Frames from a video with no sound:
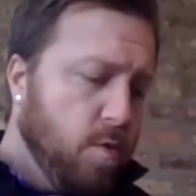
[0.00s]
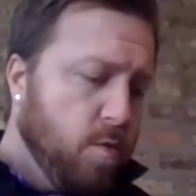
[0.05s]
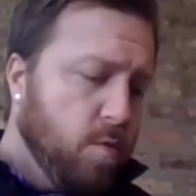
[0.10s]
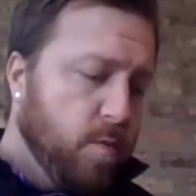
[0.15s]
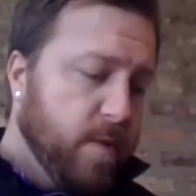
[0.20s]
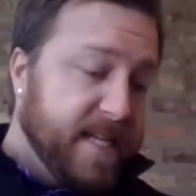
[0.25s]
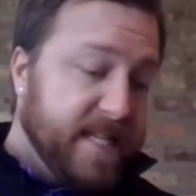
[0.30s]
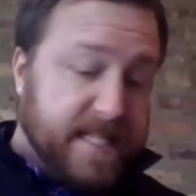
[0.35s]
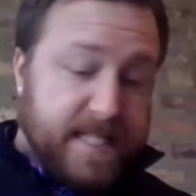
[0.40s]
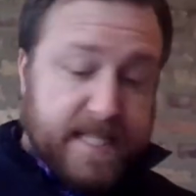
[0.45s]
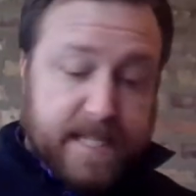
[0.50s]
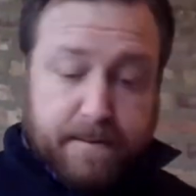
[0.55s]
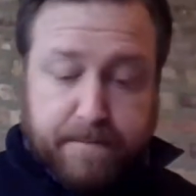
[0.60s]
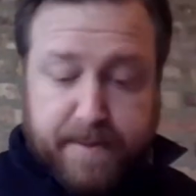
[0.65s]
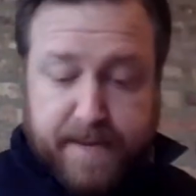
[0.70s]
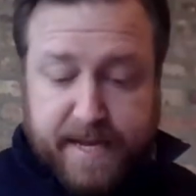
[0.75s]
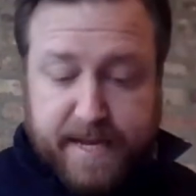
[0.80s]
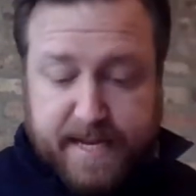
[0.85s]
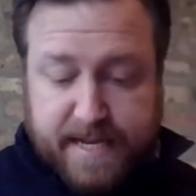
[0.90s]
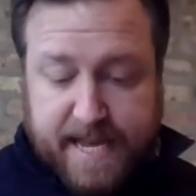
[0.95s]

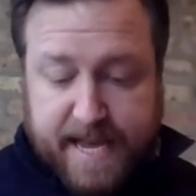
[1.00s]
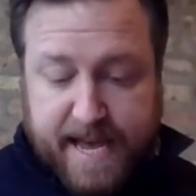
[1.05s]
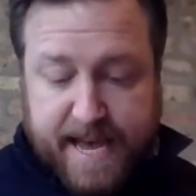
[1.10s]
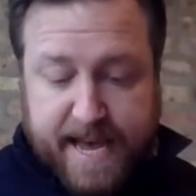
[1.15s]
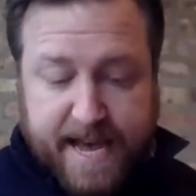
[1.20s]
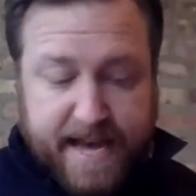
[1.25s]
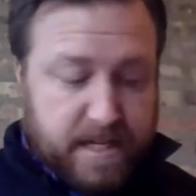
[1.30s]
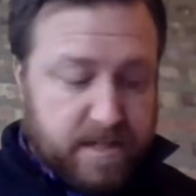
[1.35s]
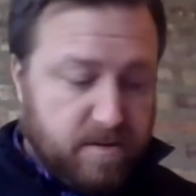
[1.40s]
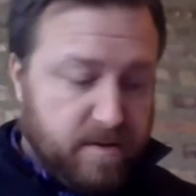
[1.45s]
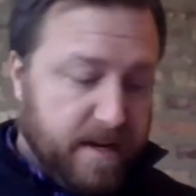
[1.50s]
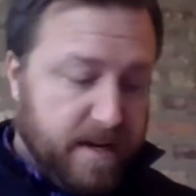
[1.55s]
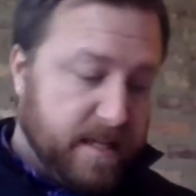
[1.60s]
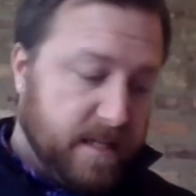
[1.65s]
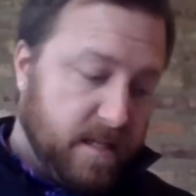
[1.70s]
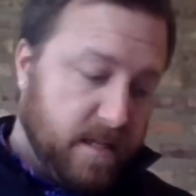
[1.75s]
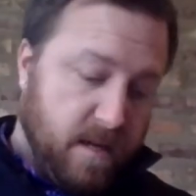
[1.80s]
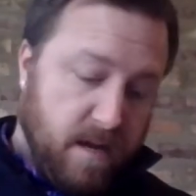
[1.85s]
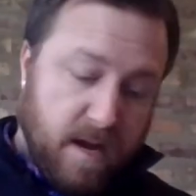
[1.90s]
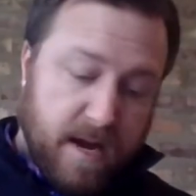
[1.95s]
Recipient
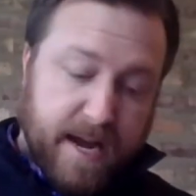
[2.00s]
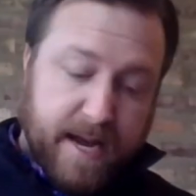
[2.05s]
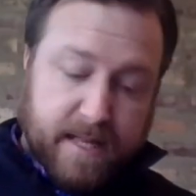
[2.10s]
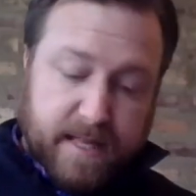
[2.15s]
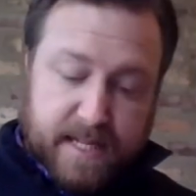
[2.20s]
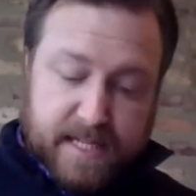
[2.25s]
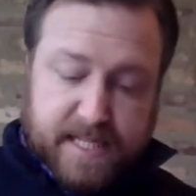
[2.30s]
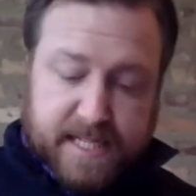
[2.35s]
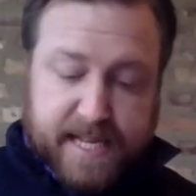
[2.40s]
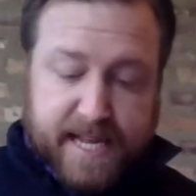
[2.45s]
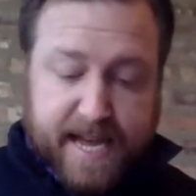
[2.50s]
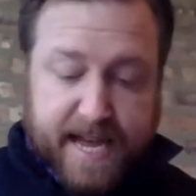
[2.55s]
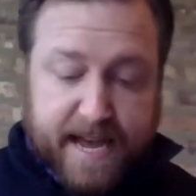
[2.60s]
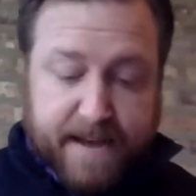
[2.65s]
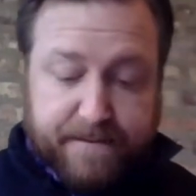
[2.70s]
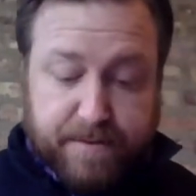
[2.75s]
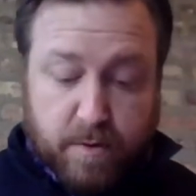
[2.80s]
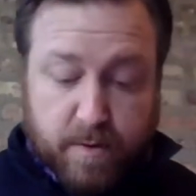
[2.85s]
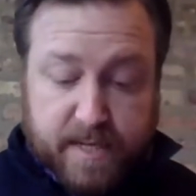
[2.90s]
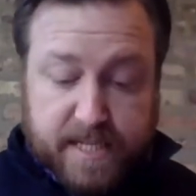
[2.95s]
address. All right, let's see. I
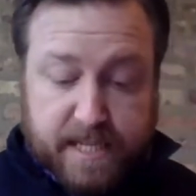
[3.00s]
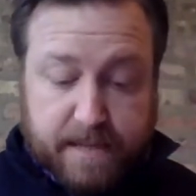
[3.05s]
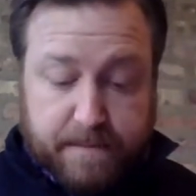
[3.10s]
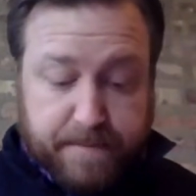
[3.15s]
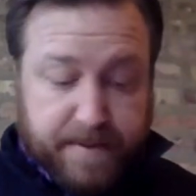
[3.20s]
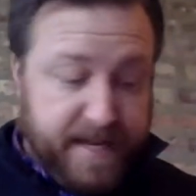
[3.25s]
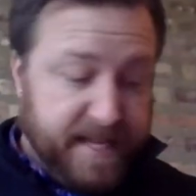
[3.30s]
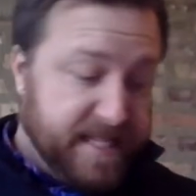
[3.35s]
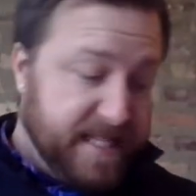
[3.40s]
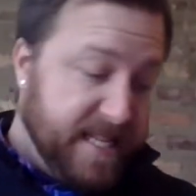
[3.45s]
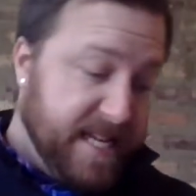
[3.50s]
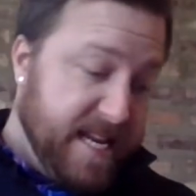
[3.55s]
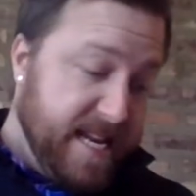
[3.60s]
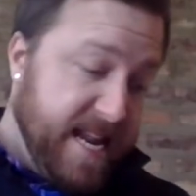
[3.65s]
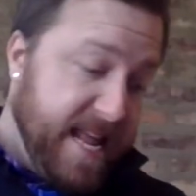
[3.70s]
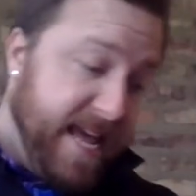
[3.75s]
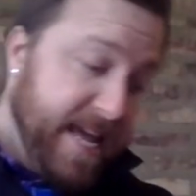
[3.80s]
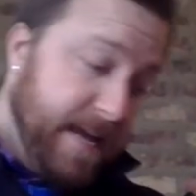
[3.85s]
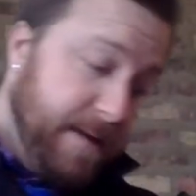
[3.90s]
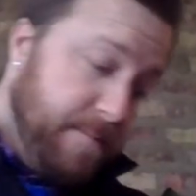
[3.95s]
have the recipient's
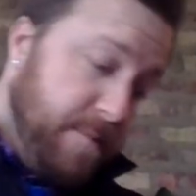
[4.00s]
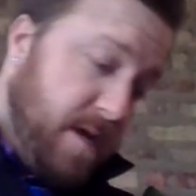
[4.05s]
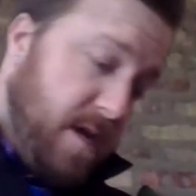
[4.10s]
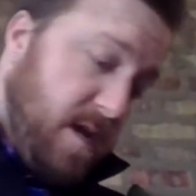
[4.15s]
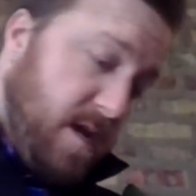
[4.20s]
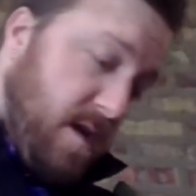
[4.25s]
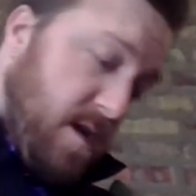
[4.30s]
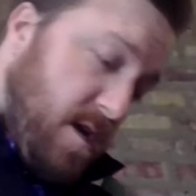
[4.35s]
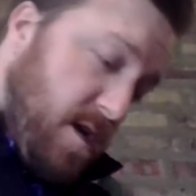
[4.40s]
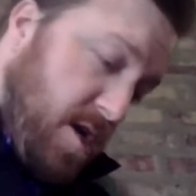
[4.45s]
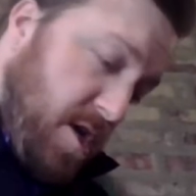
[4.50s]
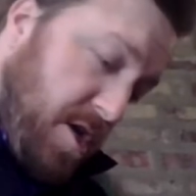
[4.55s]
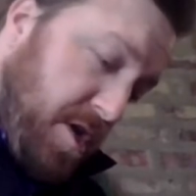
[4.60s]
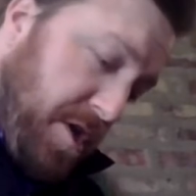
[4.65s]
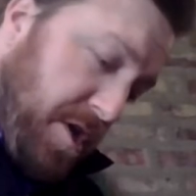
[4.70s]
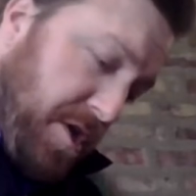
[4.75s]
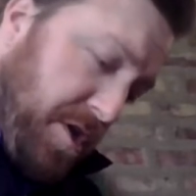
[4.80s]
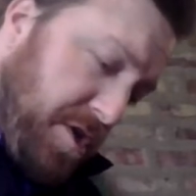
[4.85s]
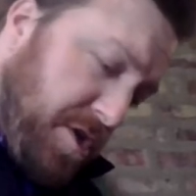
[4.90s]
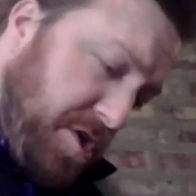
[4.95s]
name,
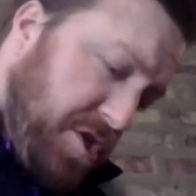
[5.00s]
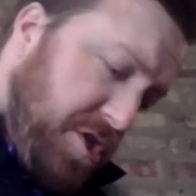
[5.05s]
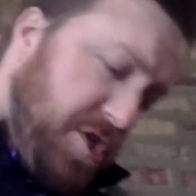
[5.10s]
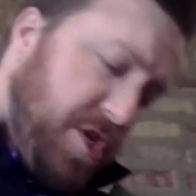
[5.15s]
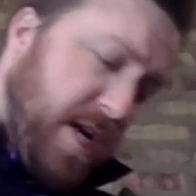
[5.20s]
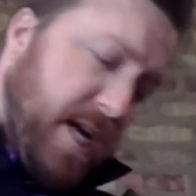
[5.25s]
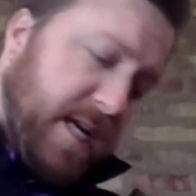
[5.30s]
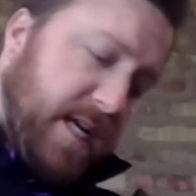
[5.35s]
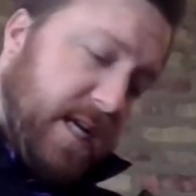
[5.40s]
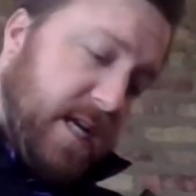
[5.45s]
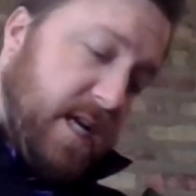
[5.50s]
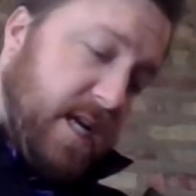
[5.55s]
check,